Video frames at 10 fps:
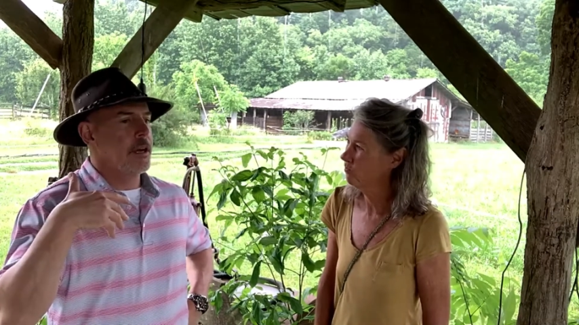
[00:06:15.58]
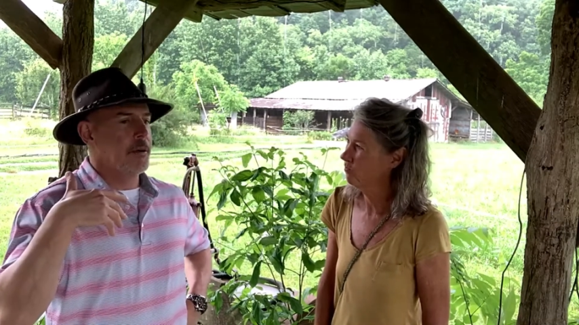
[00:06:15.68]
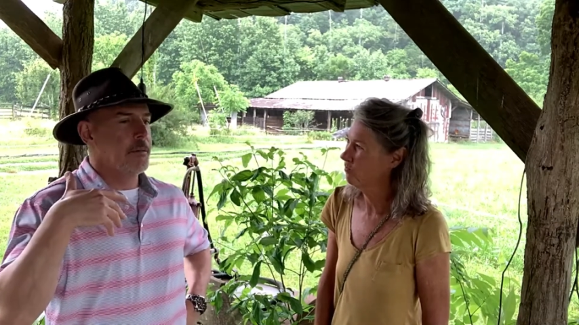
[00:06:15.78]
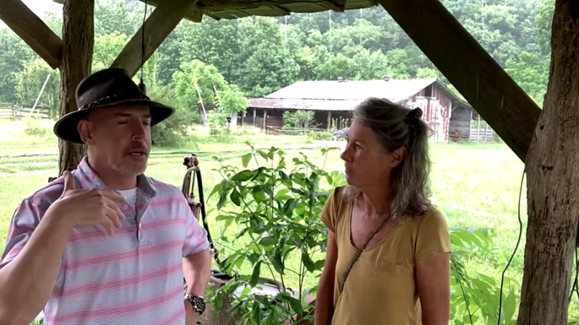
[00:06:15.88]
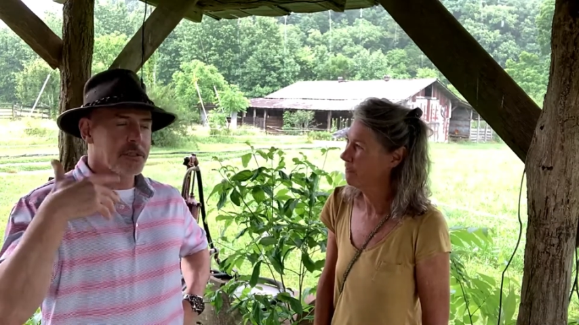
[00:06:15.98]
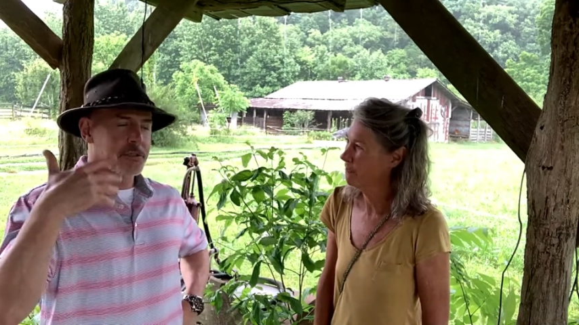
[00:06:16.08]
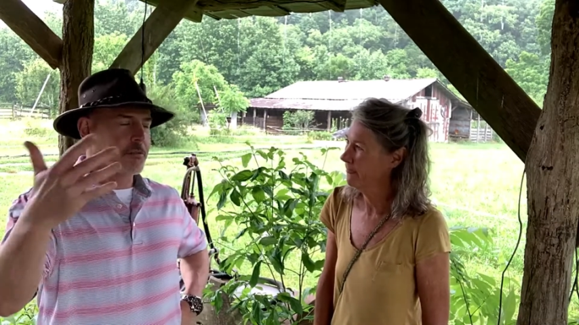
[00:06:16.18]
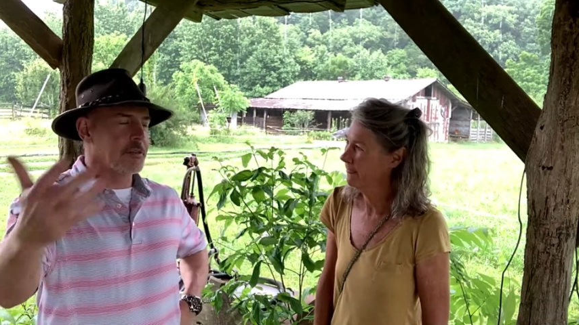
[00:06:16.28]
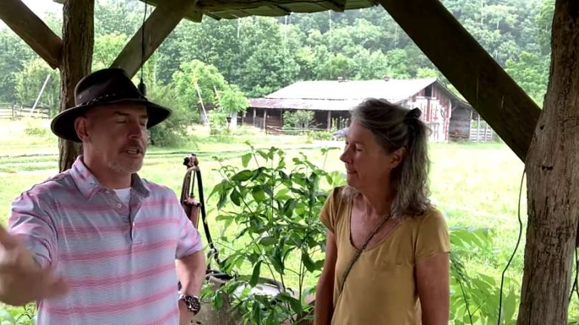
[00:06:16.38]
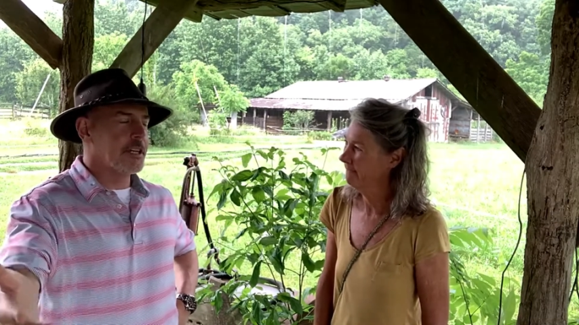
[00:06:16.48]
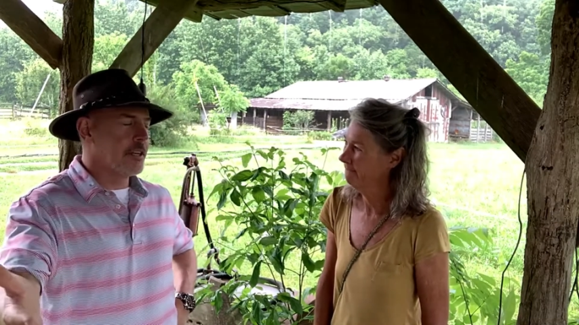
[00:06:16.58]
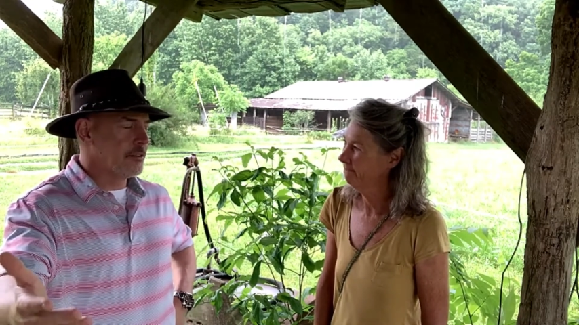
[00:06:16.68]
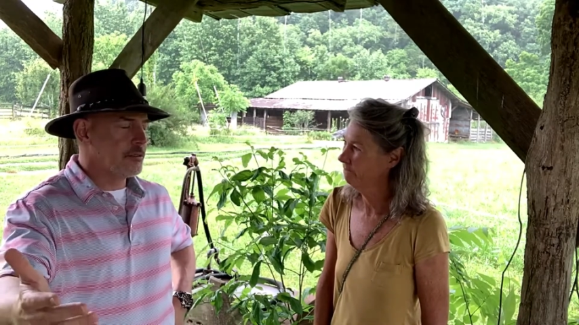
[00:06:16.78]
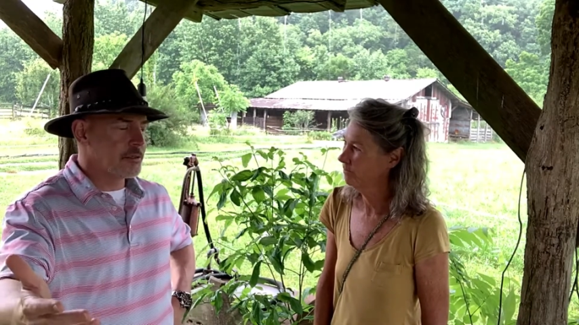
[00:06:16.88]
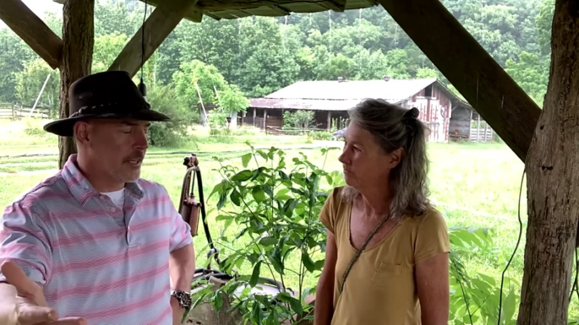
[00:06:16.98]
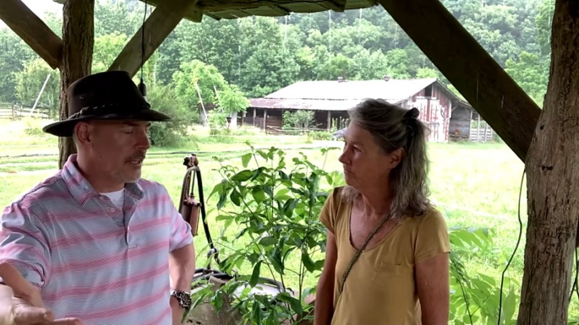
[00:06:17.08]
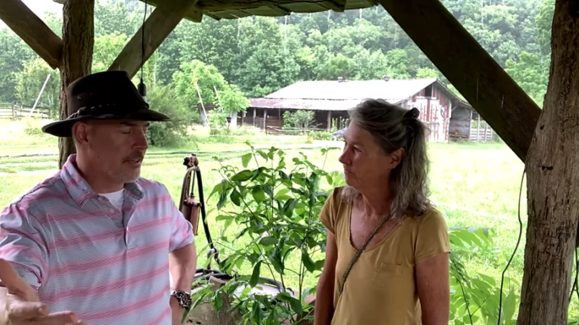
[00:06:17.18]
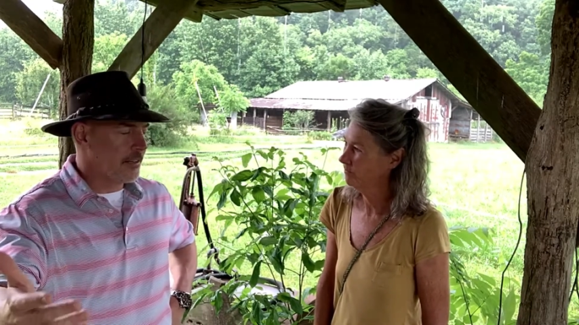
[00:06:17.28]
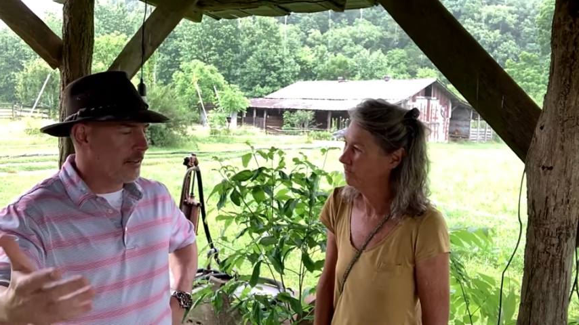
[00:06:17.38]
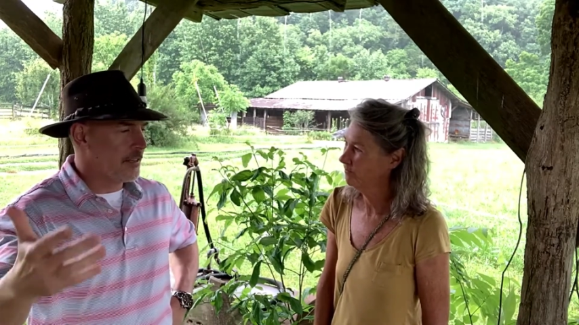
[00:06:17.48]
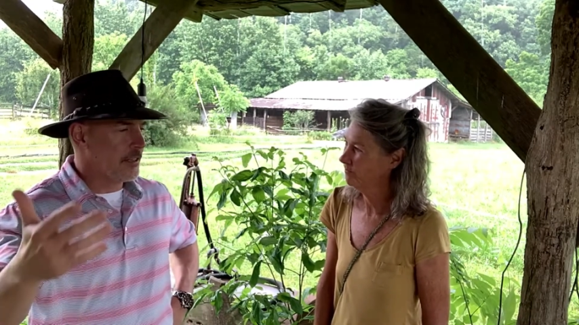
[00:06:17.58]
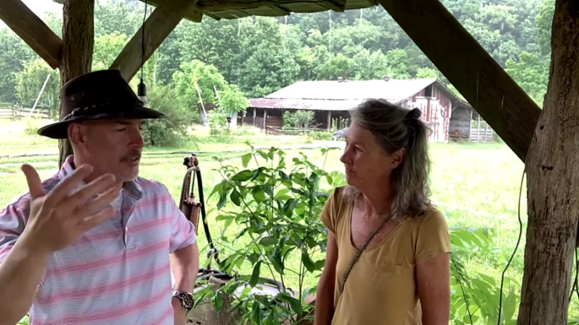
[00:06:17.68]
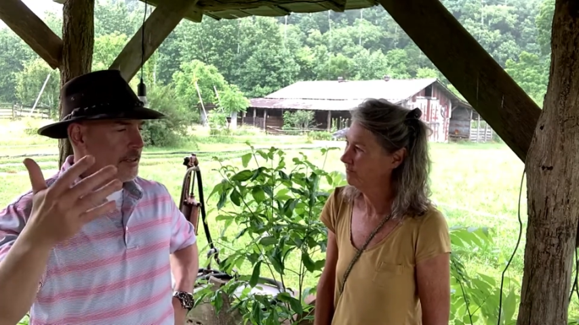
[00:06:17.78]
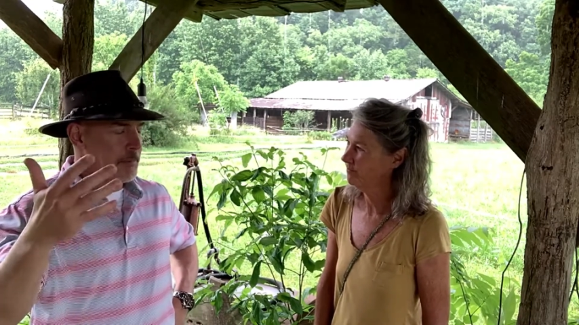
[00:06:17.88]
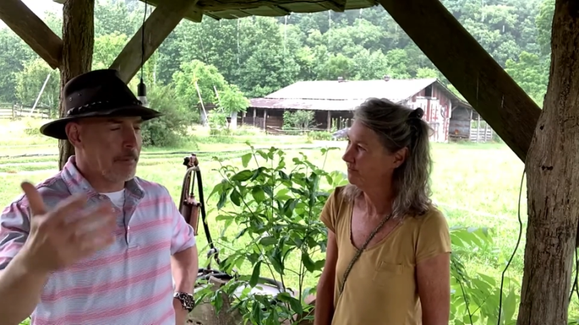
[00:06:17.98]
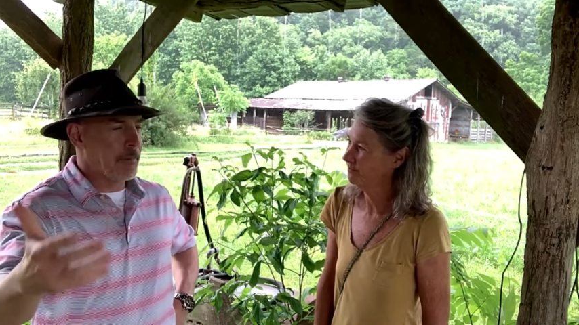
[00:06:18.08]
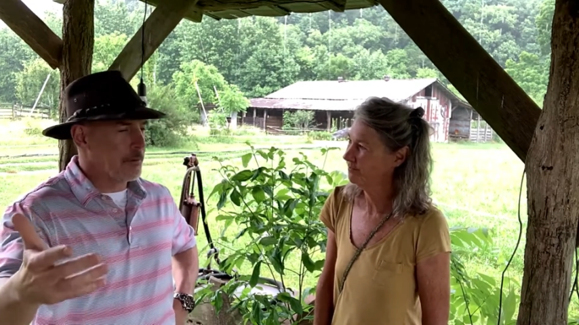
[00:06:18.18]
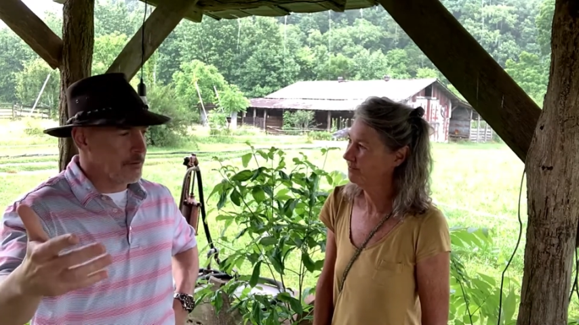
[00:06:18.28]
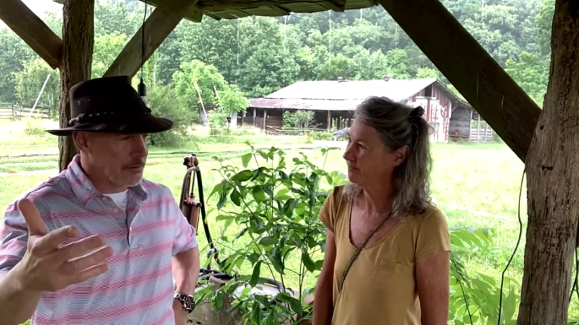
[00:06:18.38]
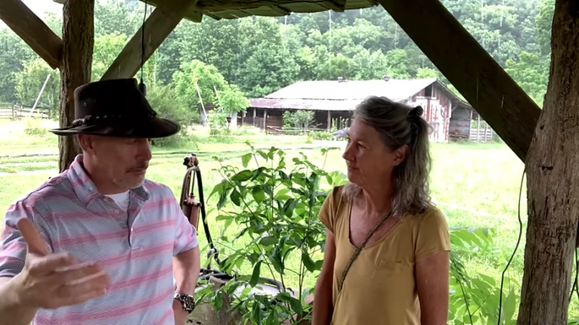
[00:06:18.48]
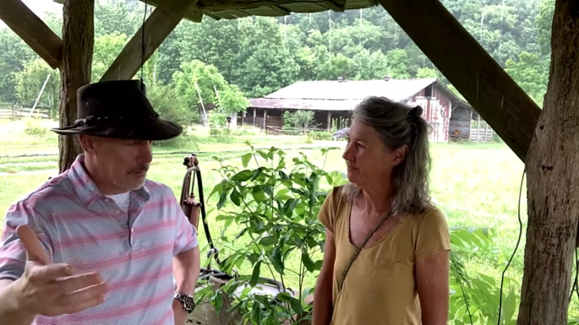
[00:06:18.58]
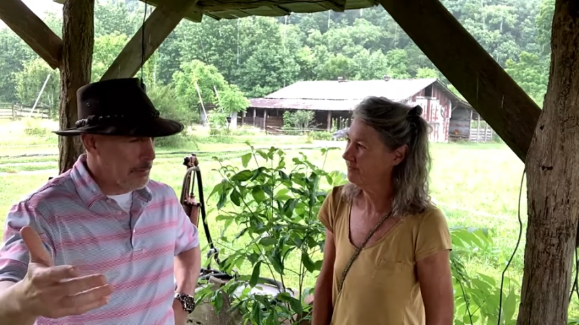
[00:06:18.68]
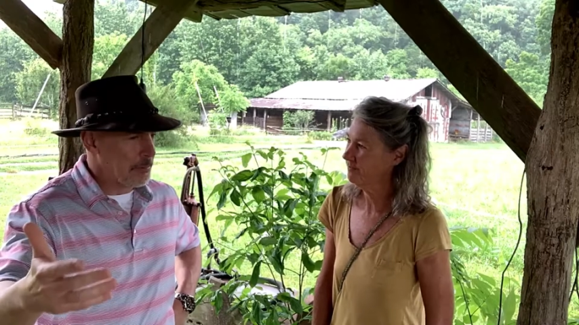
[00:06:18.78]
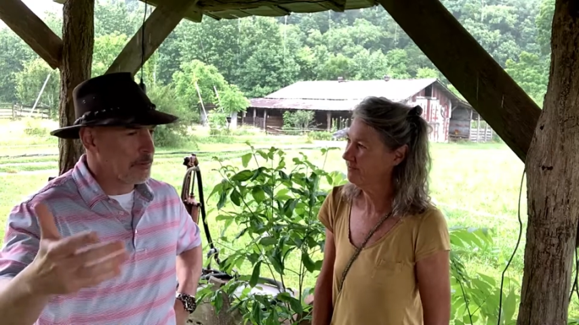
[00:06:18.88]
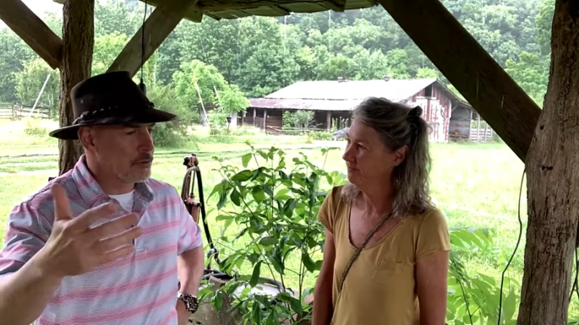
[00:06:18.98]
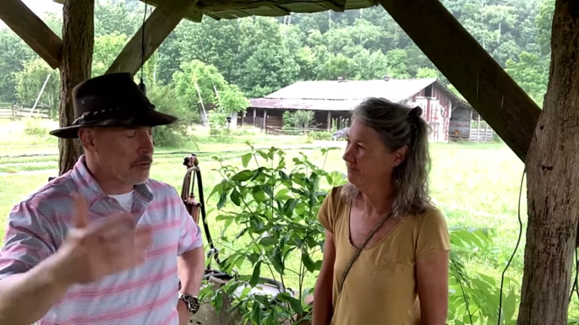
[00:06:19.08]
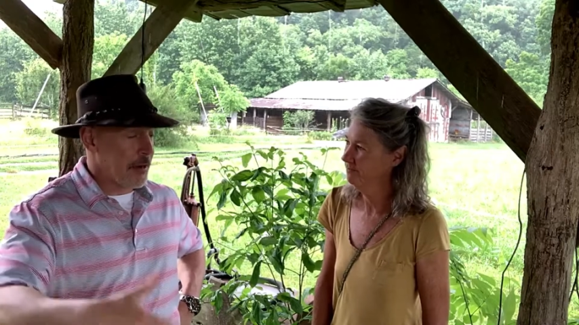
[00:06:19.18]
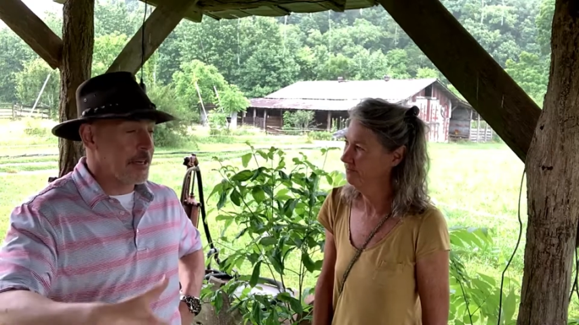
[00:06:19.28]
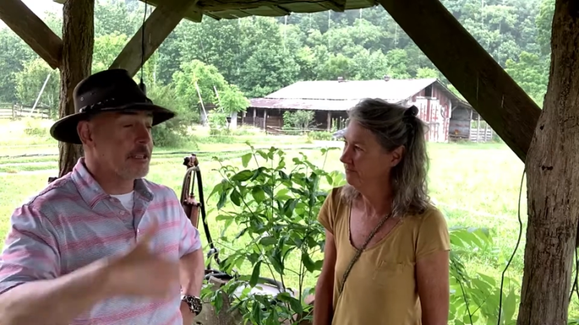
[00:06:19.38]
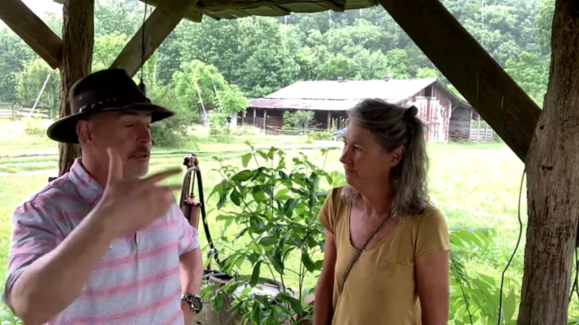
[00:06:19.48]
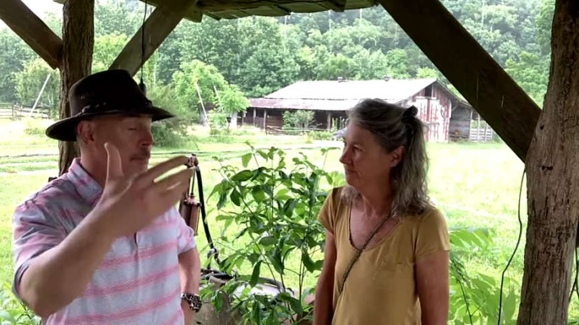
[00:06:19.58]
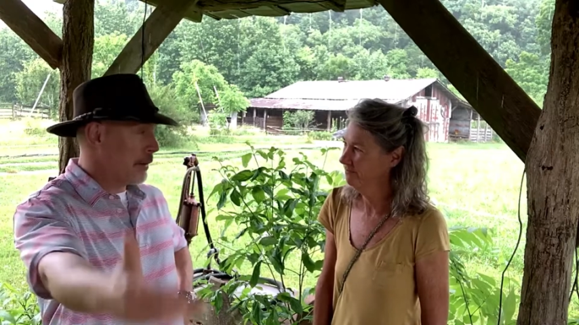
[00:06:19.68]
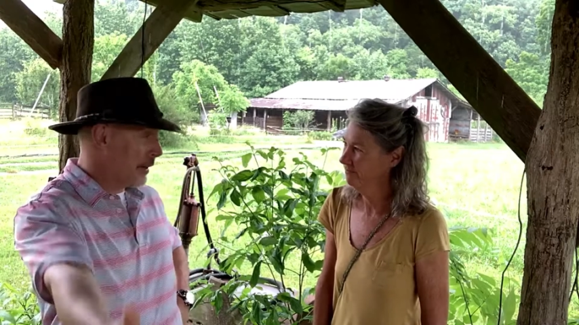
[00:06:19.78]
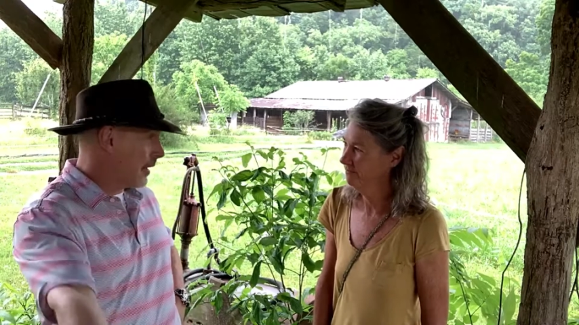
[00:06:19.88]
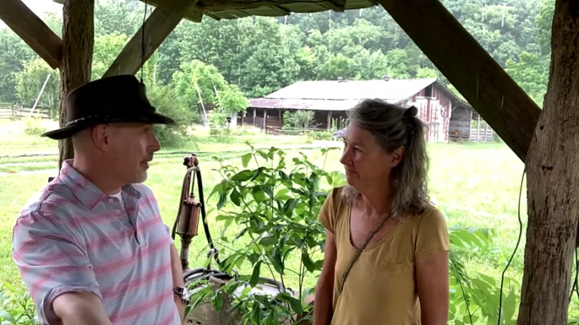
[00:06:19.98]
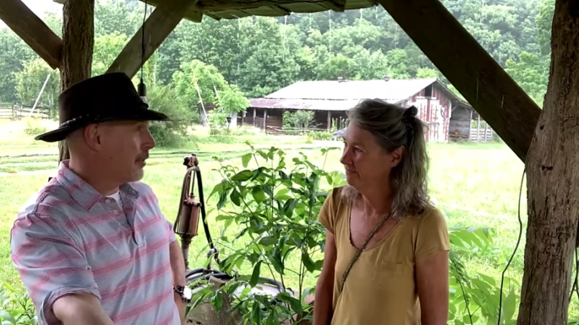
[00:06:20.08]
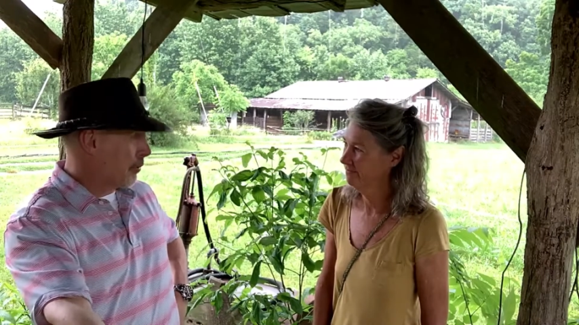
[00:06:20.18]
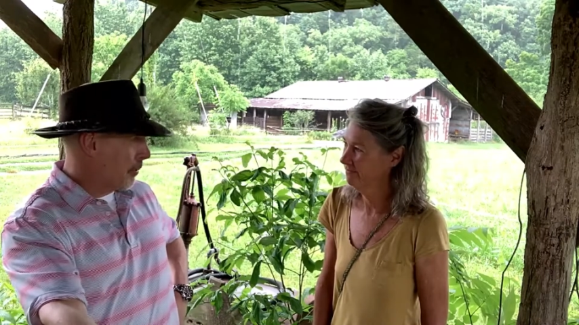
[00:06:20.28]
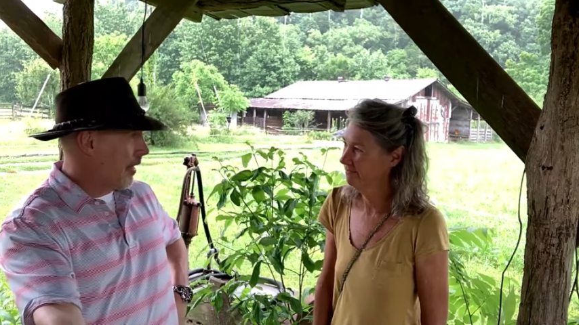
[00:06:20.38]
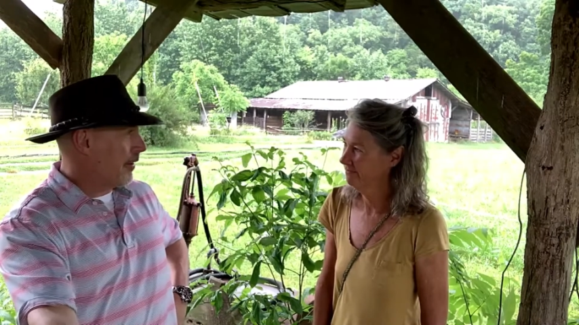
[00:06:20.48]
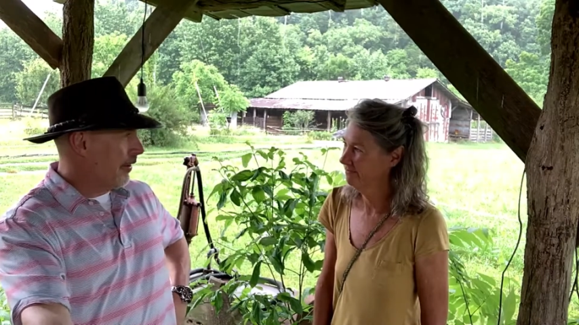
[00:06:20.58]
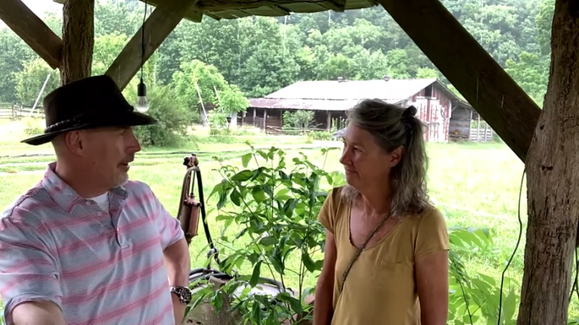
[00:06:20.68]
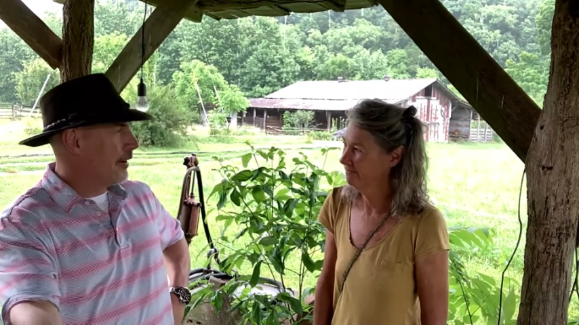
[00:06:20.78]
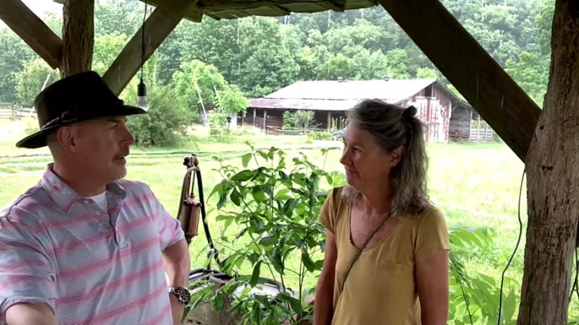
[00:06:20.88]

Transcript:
Speaker 1: Um, I certainly understand the importance of people trying to predict the weather